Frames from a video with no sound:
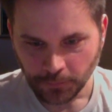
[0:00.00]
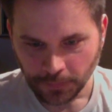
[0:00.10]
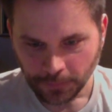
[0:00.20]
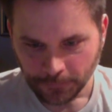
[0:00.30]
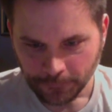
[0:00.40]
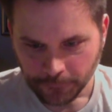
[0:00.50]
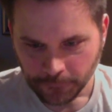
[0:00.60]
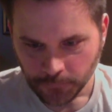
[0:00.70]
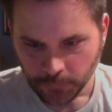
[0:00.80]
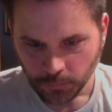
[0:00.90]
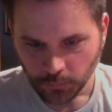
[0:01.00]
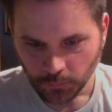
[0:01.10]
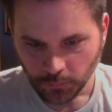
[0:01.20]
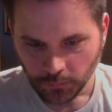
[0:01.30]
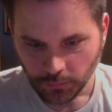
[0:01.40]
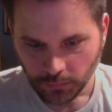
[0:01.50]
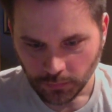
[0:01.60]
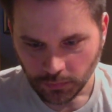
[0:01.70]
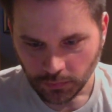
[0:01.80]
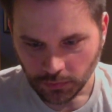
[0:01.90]

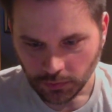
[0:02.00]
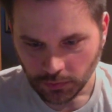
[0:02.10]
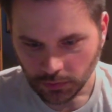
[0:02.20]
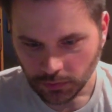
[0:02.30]
Nothing is said.